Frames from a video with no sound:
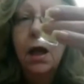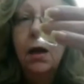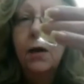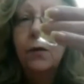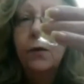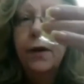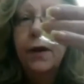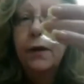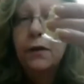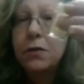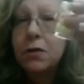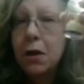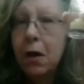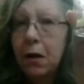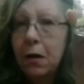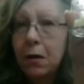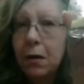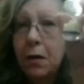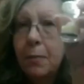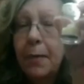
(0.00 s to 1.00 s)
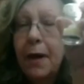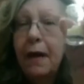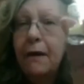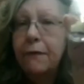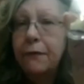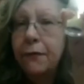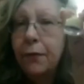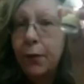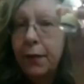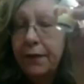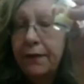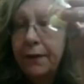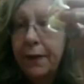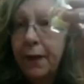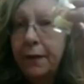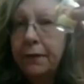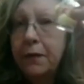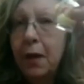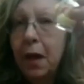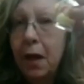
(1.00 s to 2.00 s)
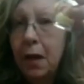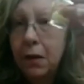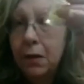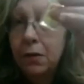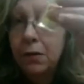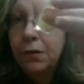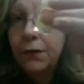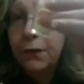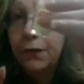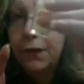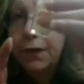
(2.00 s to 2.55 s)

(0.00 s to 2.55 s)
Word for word: We are talking about forty-five dollars for